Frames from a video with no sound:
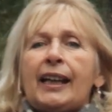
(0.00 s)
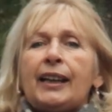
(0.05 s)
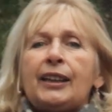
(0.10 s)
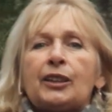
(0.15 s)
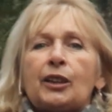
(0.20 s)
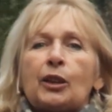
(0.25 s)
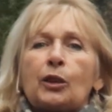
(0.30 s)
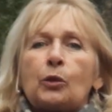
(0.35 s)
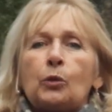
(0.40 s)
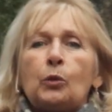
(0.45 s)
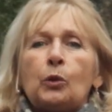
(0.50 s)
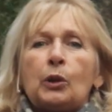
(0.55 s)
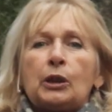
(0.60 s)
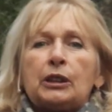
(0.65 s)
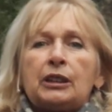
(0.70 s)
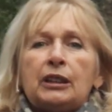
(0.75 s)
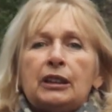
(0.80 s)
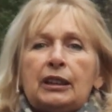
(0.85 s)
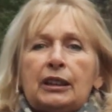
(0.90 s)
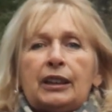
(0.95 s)
These were the
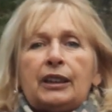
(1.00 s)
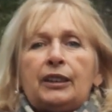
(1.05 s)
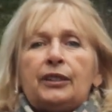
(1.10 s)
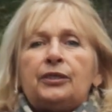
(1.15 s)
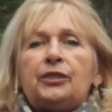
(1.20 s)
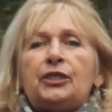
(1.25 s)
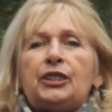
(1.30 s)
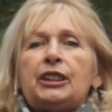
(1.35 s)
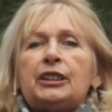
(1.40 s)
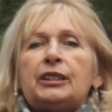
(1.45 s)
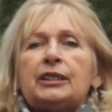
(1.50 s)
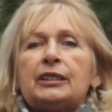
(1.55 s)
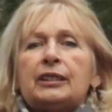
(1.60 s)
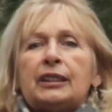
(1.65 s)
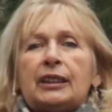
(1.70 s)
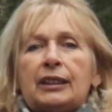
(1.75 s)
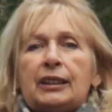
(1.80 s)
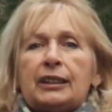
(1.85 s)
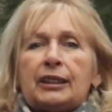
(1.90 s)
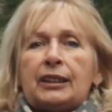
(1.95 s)
Masonic lodges
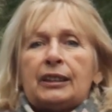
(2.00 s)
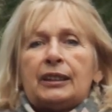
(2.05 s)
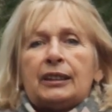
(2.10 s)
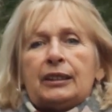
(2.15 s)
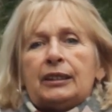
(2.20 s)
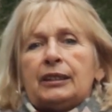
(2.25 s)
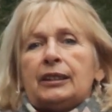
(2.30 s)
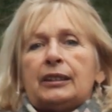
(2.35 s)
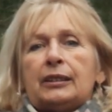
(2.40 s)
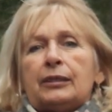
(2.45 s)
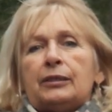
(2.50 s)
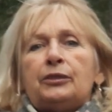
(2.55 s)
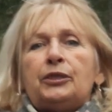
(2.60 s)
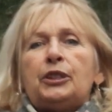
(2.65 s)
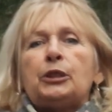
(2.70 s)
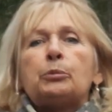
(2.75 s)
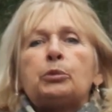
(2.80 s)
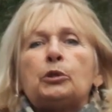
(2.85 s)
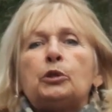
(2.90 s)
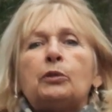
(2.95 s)
he had also
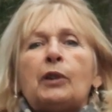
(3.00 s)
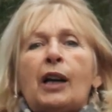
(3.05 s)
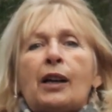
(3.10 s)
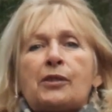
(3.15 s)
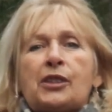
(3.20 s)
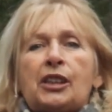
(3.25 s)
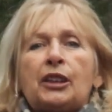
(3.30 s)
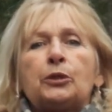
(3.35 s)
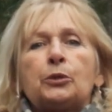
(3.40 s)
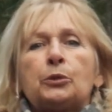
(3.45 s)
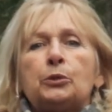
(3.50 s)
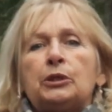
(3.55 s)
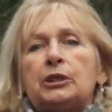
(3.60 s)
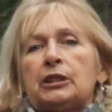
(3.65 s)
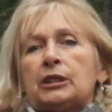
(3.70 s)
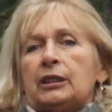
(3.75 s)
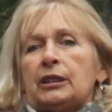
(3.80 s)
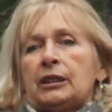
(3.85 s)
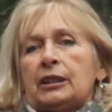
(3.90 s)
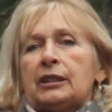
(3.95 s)
organized. This
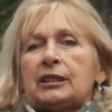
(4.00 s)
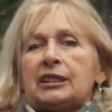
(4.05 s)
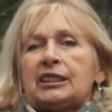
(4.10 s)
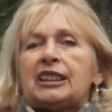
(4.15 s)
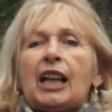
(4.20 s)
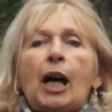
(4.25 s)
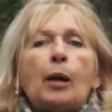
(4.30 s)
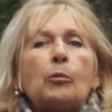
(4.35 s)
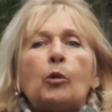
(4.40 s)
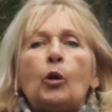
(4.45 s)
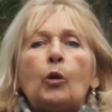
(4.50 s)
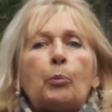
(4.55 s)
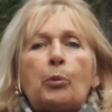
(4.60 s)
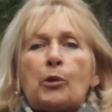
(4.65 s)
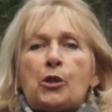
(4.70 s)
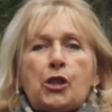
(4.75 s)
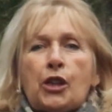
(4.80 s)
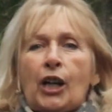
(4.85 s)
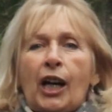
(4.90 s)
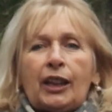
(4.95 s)
grotto was built here
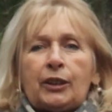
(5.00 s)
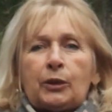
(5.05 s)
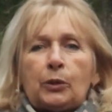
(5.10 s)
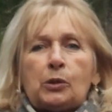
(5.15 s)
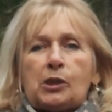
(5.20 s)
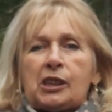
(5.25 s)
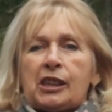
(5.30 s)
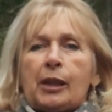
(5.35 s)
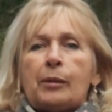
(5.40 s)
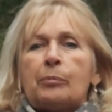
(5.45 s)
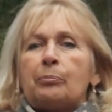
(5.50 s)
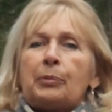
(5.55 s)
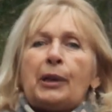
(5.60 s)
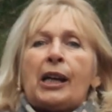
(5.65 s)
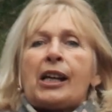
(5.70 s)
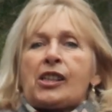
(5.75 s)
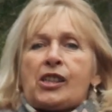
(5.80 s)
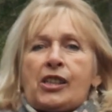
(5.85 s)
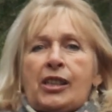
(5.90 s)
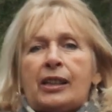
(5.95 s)
from the very
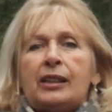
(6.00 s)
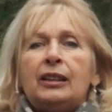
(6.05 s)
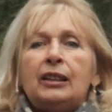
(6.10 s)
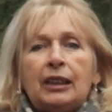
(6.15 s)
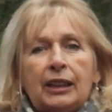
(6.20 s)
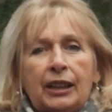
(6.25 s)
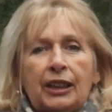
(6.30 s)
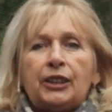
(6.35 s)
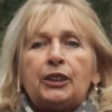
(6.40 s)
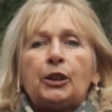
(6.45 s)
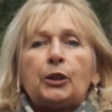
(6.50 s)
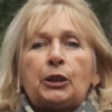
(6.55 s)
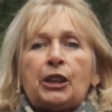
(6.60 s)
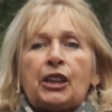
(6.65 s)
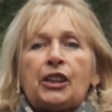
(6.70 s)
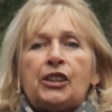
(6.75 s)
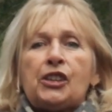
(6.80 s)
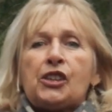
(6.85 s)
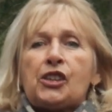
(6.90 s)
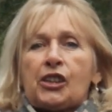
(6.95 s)
beginning. It was
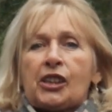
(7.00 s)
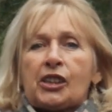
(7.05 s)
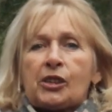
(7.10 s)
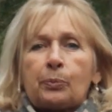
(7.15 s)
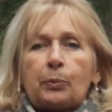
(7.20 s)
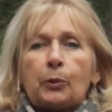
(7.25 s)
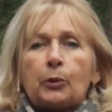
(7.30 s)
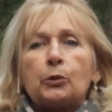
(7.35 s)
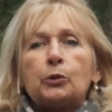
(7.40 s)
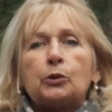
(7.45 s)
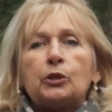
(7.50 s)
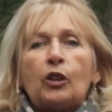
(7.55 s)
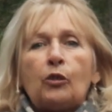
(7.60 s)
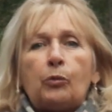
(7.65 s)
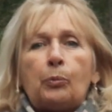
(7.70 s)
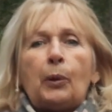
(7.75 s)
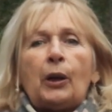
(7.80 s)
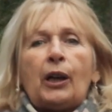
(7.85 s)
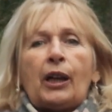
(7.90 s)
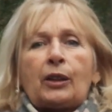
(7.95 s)
the first
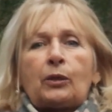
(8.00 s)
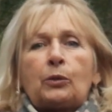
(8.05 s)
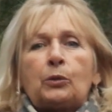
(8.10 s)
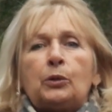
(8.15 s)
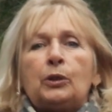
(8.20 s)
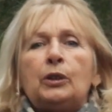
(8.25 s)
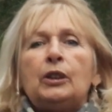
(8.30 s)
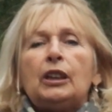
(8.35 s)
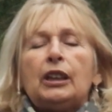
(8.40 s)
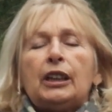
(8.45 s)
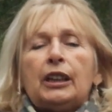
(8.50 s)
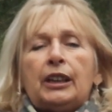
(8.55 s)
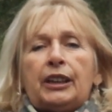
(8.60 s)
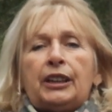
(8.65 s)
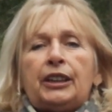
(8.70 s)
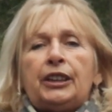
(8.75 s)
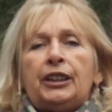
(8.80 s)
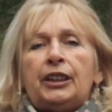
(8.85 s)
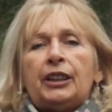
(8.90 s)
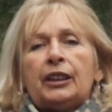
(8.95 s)
hydraulic structure
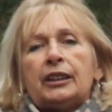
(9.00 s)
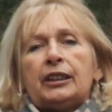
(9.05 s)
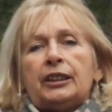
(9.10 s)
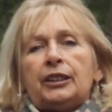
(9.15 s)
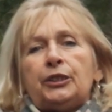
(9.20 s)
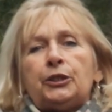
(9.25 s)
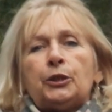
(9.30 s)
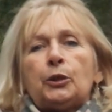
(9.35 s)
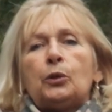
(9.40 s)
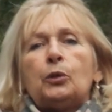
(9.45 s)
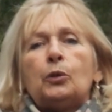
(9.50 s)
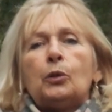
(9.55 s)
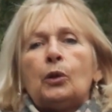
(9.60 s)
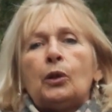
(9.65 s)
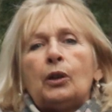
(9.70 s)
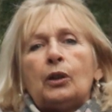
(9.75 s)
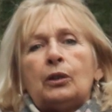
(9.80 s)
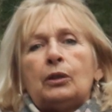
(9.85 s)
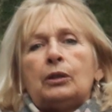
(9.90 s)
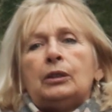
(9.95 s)
located in the park
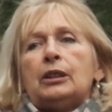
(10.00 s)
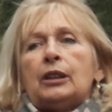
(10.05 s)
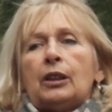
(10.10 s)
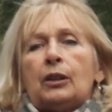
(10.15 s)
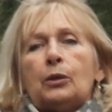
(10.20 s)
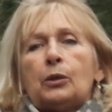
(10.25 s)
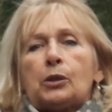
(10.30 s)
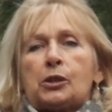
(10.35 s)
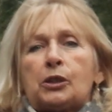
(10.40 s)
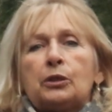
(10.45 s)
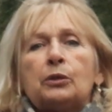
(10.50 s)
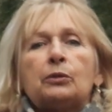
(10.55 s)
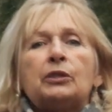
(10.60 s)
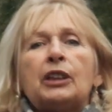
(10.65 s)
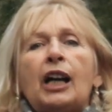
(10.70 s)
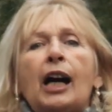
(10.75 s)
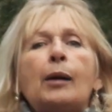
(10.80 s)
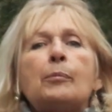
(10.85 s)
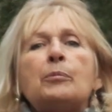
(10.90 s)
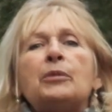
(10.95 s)
whose basic
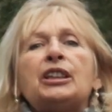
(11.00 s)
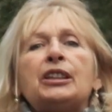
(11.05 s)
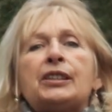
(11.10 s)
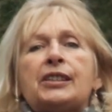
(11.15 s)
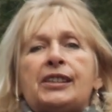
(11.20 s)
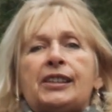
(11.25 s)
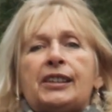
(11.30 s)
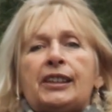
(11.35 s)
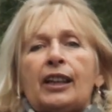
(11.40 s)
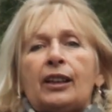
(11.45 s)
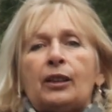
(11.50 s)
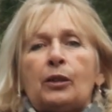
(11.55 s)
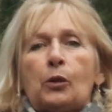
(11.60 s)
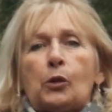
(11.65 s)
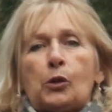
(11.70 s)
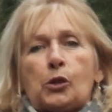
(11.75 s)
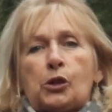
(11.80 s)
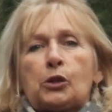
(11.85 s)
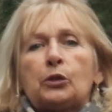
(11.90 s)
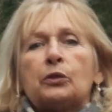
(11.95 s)
mission and function
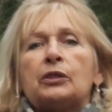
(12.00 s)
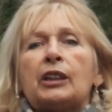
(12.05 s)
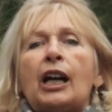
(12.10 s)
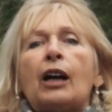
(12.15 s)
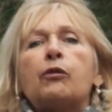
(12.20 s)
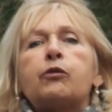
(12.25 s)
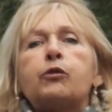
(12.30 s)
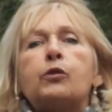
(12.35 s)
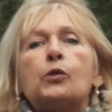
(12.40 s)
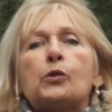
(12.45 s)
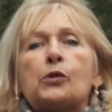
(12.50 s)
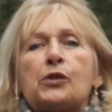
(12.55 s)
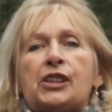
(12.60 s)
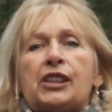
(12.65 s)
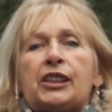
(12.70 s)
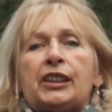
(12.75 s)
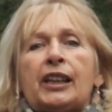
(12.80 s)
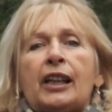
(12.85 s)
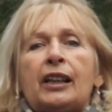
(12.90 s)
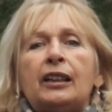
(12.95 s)
was to bring an
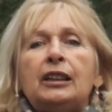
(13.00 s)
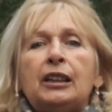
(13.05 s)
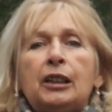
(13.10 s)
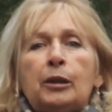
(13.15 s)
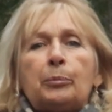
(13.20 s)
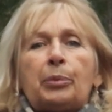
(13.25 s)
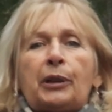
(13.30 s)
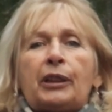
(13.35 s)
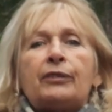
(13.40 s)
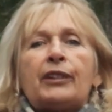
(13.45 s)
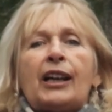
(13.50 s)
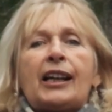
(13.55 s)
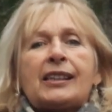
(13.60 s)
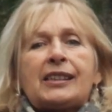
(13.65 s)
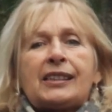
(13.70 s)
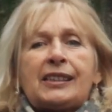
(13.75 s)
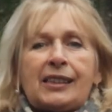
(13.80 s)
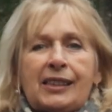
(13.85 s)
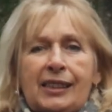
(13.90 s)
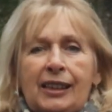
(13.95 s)
uninitiated
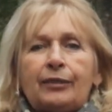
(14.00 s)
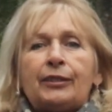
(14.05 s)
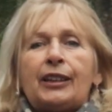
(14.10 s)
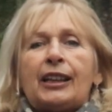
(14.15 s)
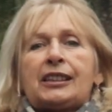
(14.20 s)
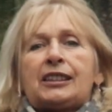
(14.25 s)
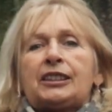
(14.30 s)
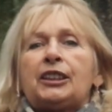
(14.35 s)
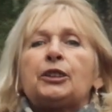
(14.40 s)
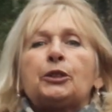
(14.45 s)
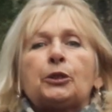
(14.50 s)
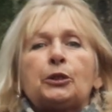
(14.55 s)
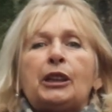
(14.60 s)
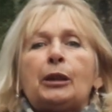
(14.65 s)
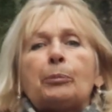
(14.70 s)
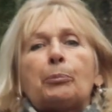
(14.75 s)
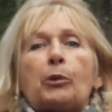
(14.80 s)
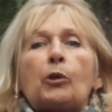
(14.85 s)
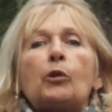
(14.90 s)
layman there and